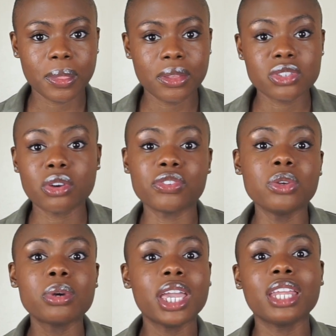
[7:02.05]
So if
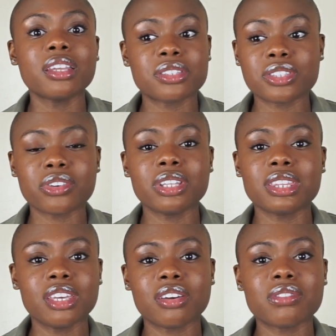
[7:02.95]
you can't necessarily
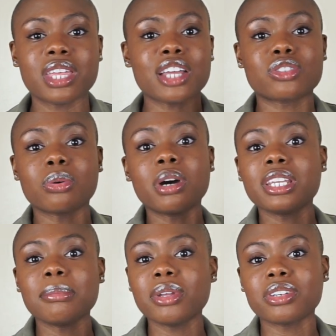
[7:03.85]
think of that
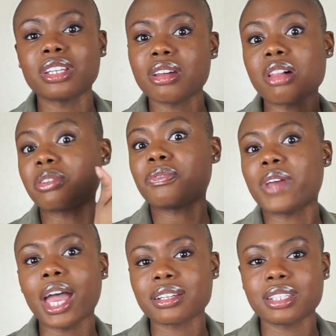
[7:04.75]
$20 million
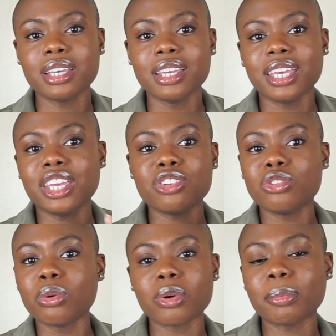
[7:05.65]
fact in
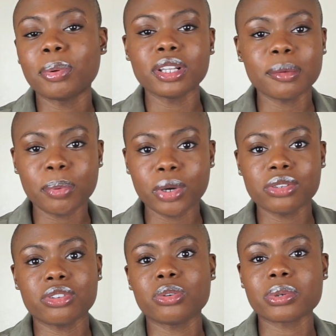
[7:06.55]
your bullet point
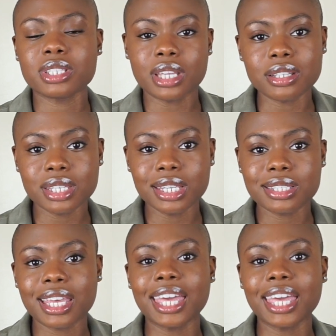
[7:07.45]
or your sentence,